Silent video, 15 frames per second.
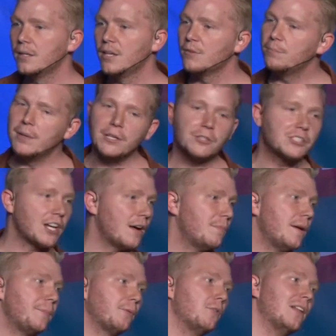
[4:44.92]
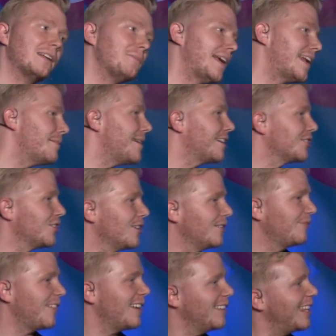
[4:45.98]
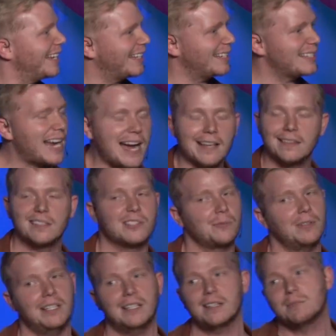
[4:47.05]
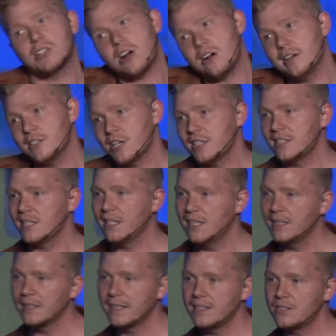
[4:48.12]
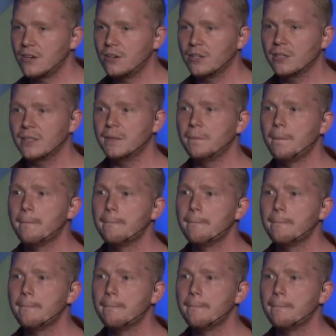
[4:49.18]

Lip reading: Bills come up and we're like, man, I'm not sure if I can tithe this week. I'm sorry, JC, it's all good.